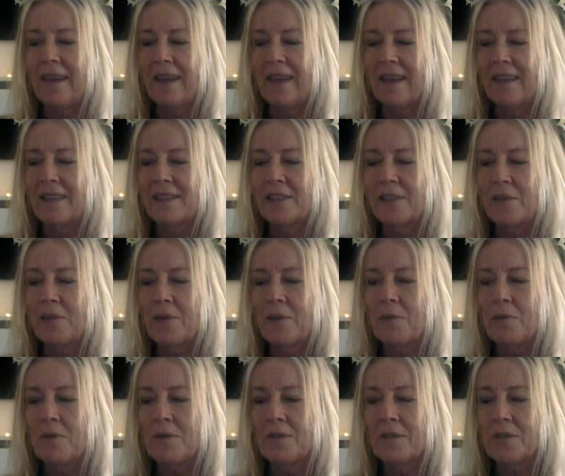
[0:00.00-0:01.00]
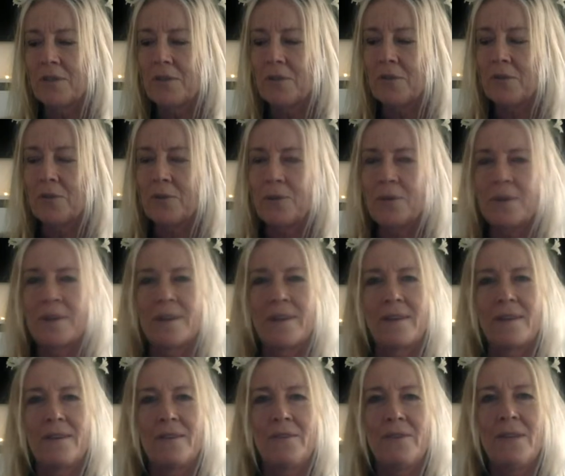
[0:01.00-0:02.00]
and so I want to
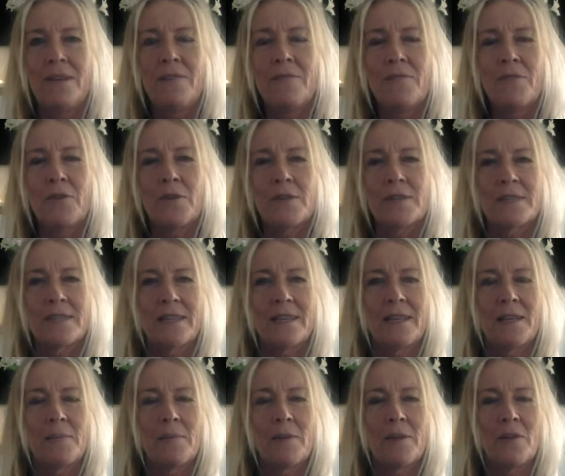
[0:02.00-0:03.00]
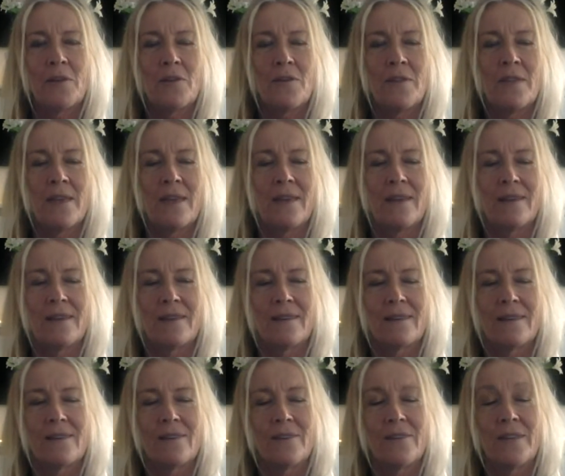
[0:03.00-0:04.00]
really focus a little bit on that
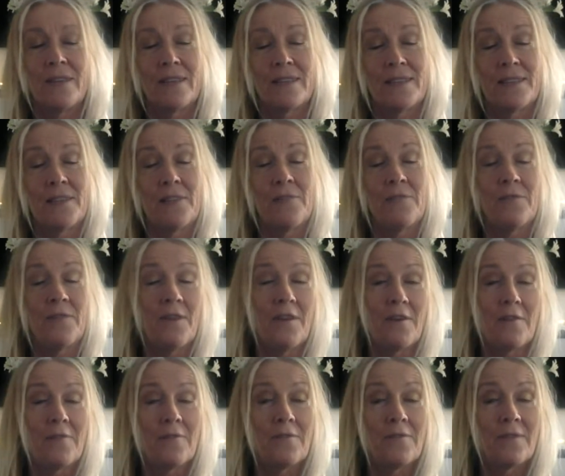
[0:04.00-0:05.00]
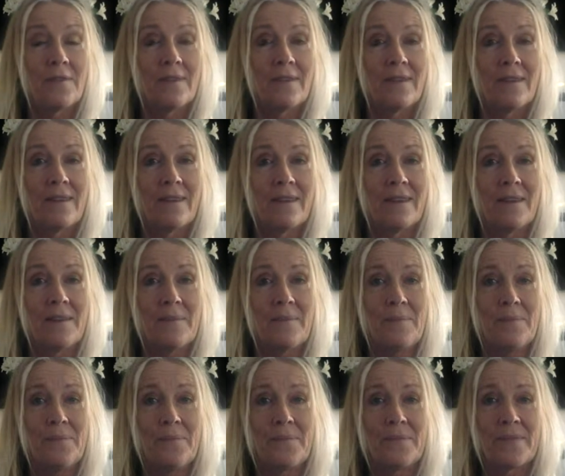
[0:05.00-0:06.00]
self-love.
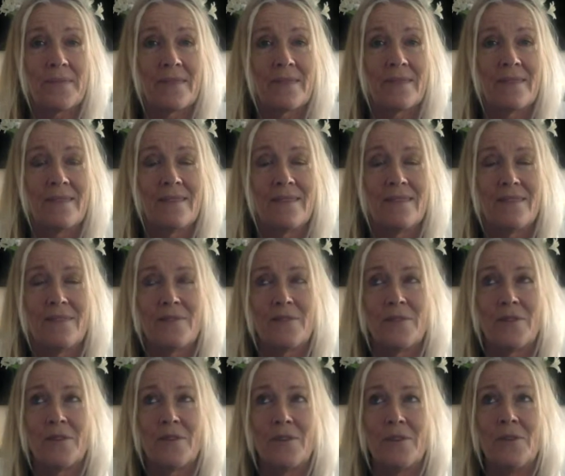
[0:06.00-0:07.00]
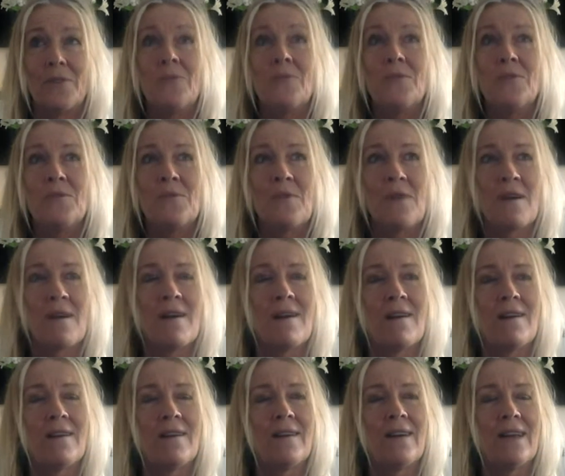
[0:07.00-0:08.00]
Um, for who you
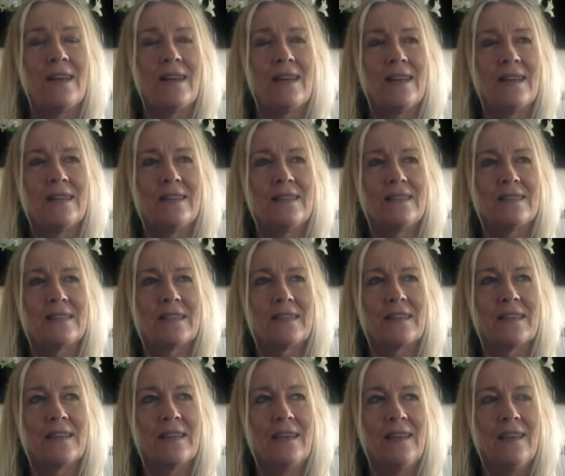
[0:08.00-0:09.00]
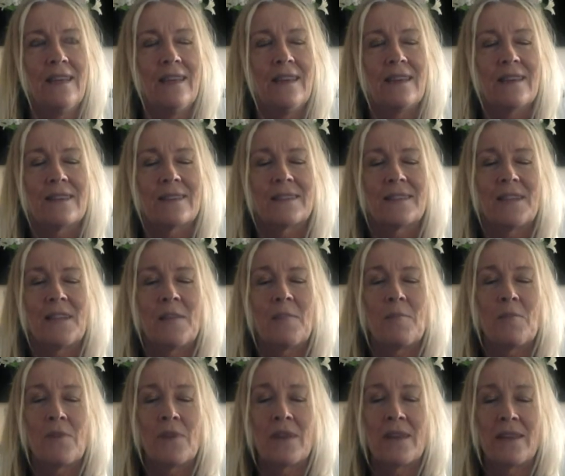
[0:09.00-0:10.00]
are and
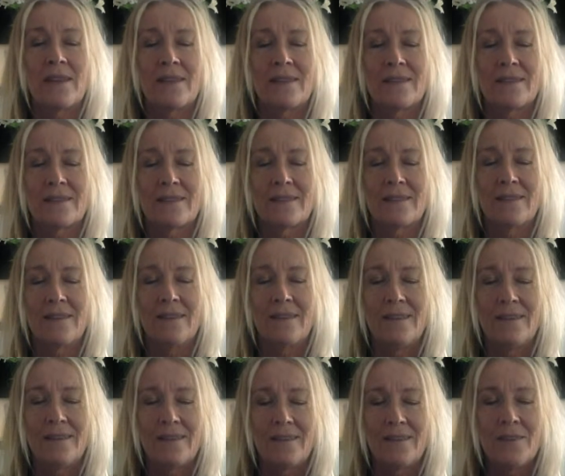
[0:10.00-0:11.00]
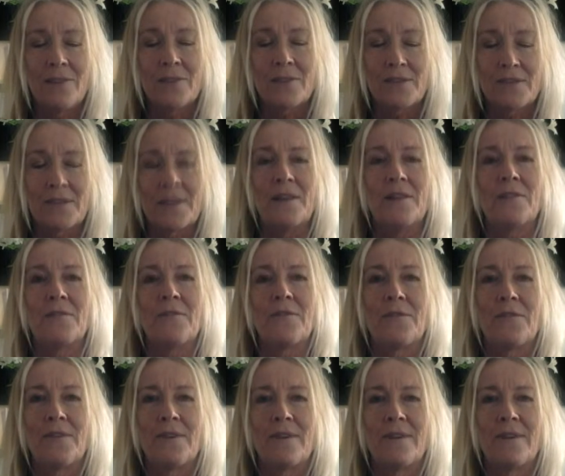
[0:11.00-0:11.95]
celebrate yourself